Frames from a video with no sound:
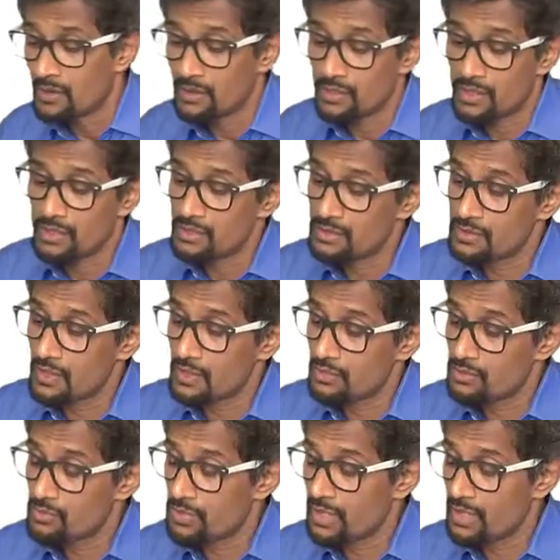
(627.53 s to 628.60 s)
Turns out
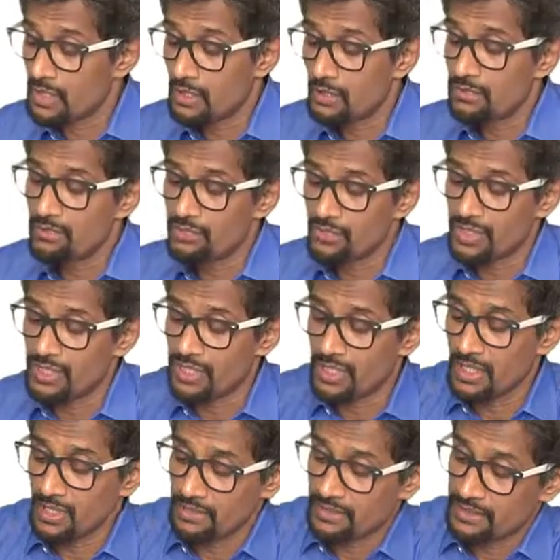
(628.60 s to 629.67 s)
to be around three
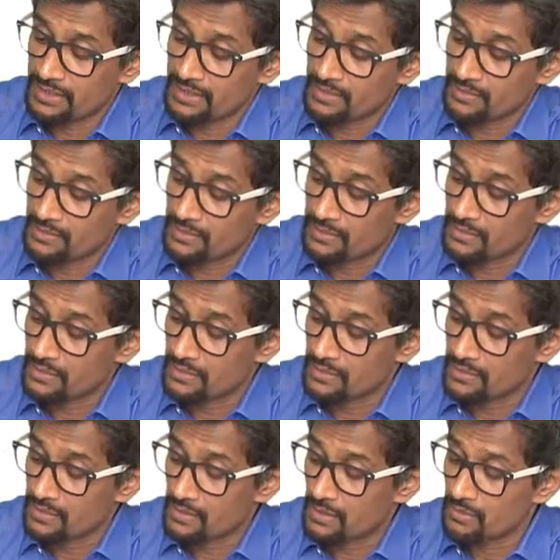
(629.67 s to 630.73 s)
hundred, and this
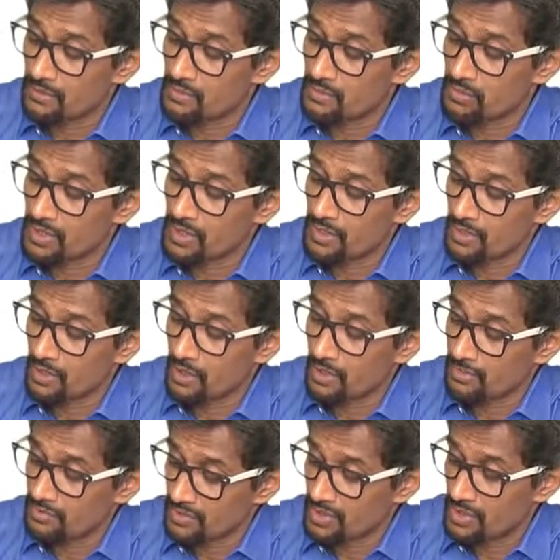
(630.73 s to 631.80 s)
turns out to be
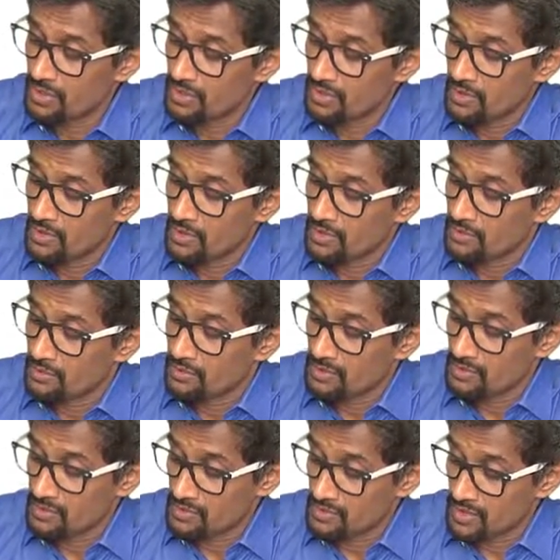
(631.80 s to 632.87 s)
around, this
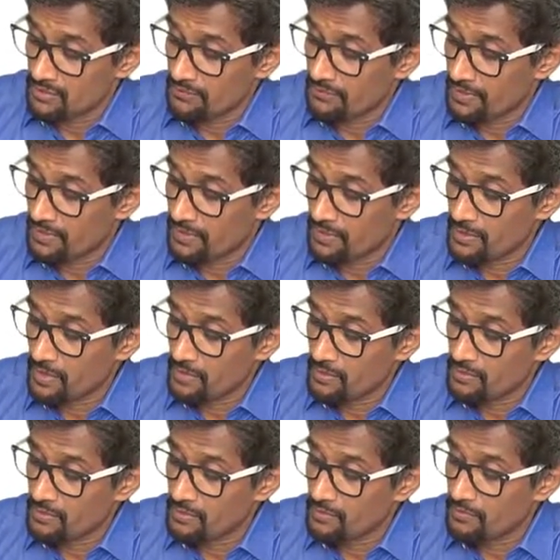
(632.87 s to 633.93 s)
is roughly
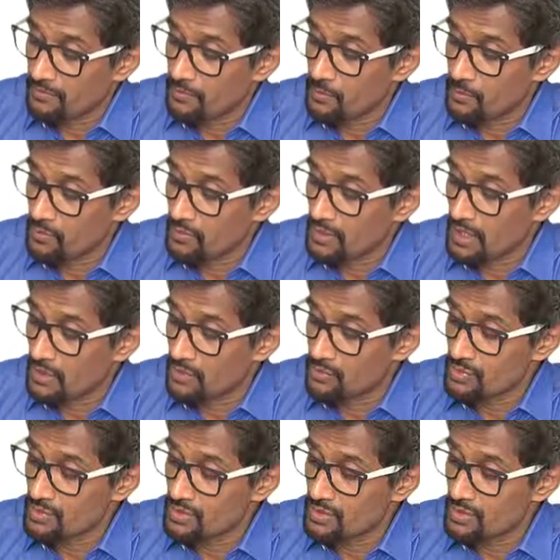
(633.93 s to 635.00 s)
around four
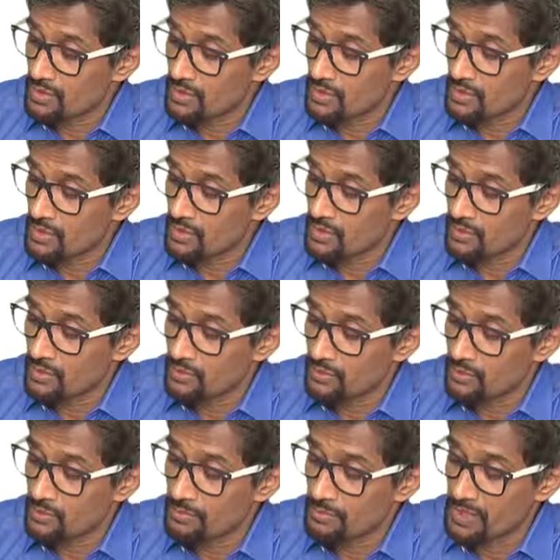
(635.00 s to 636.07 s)
thousand
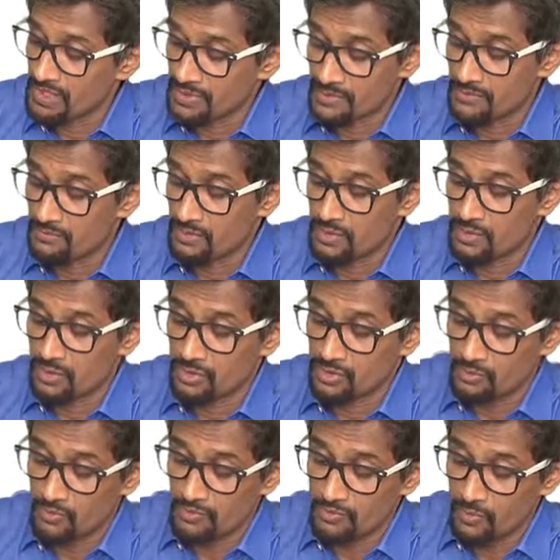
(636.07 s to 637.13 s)
rupees. Looks out to
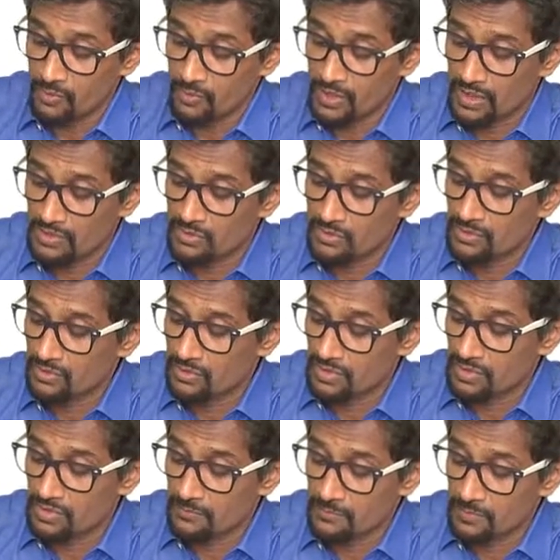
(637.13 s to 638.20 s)
be four thousand, so the
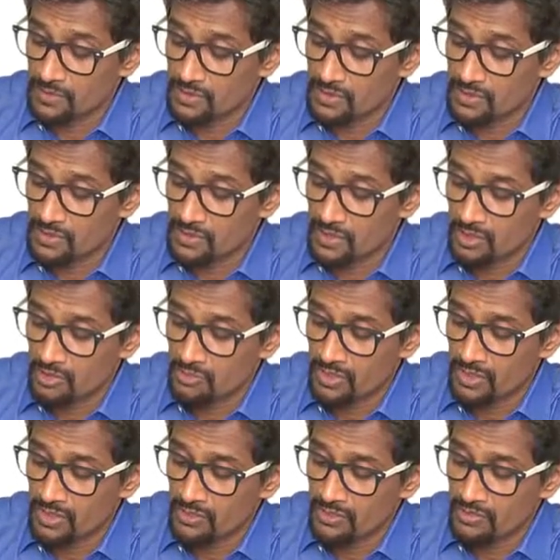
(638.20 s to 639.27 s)
difference turns out to
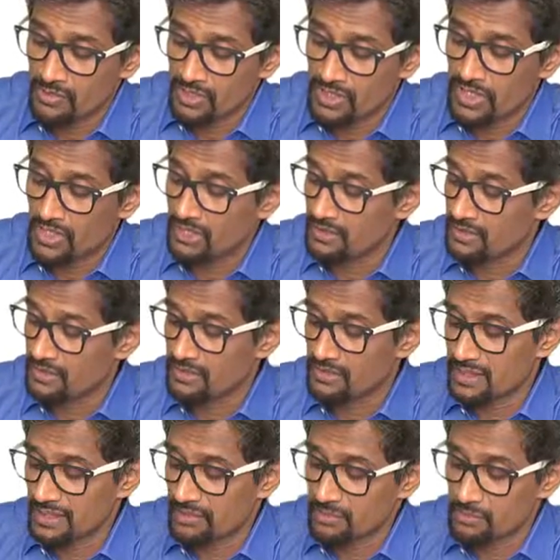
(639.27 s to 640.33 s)
be around three hundred
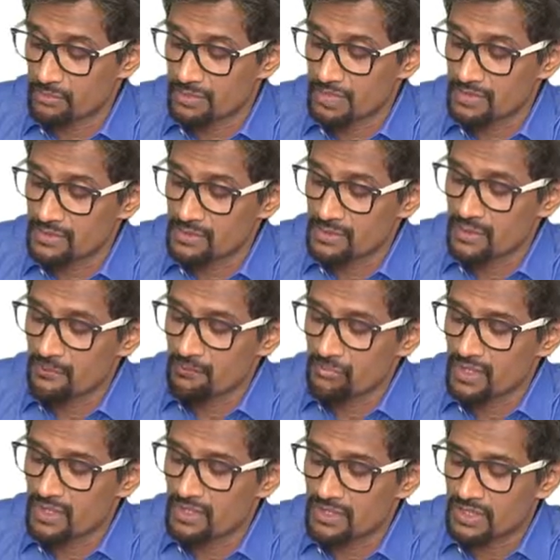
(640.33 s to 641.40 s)
ten rupees
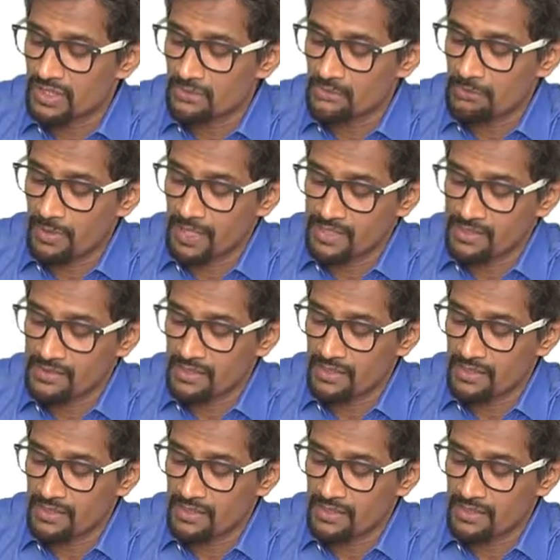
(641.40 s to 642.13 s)
thirteen paise.